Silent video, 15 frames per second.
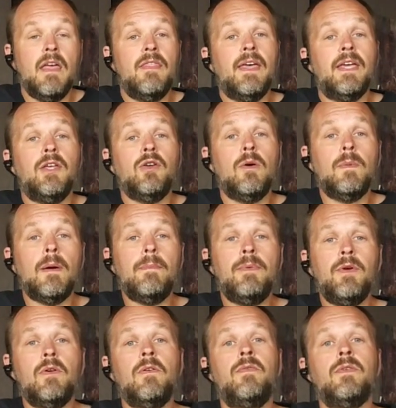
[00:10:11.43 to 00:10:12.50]
Thank you to all my
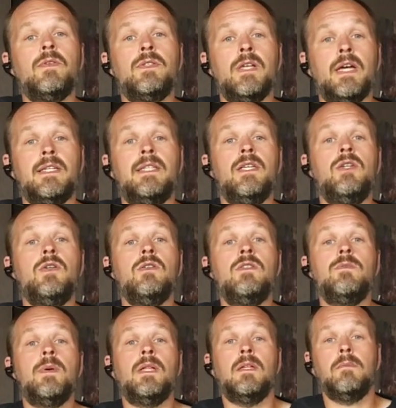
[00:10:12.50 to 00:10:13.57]
beautiful, sexy,
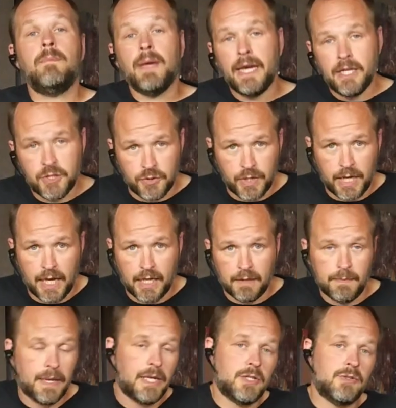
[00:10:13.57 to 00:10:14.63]
good-smelling
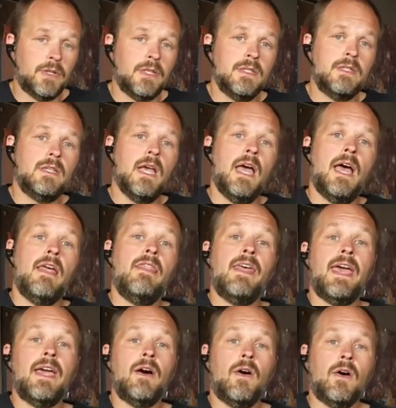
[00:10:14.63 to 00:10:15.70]
Patreon patrons.
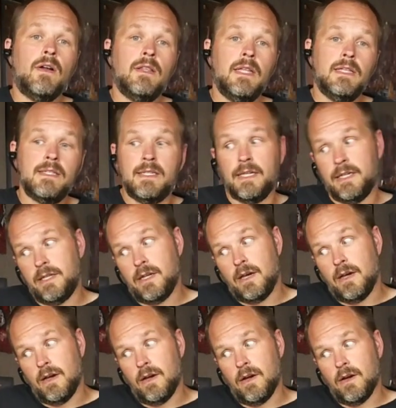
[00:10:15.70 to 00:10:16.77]
They are listed
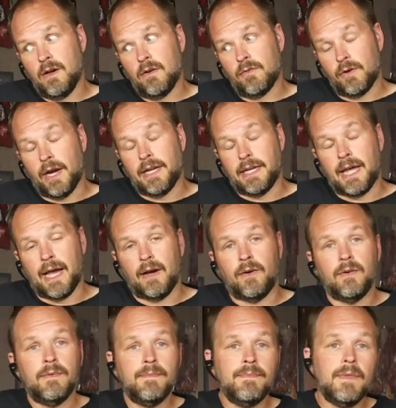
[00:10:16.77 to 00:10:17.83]
right
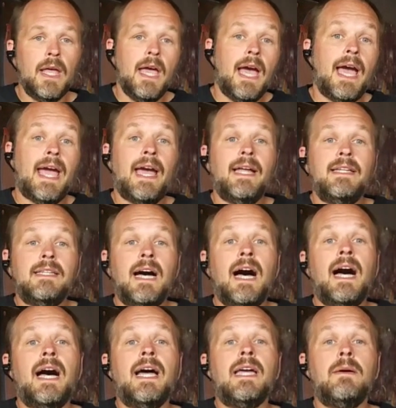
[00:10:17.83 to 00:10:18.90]
now, and
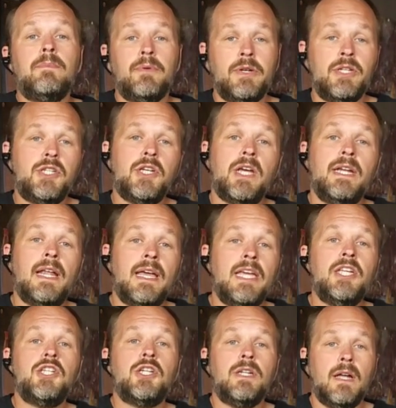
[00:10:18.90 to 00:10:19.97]
I appreciate
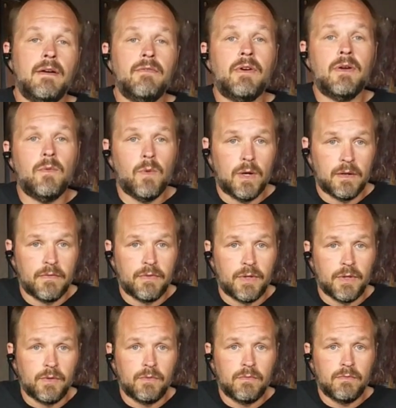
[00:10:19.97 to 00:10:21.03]
each and every one of
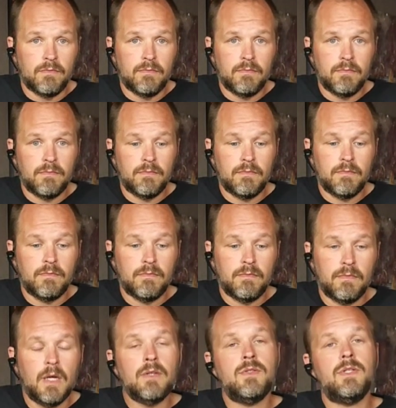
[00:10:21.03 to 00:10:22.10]
you.
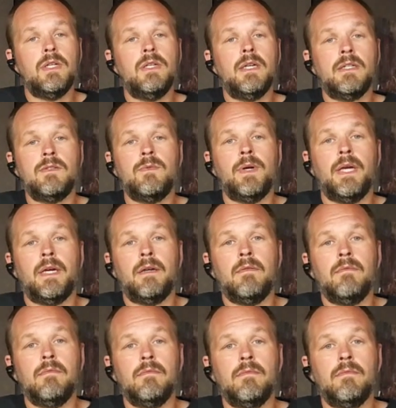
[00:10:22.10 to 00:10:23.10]
I'll see you next week.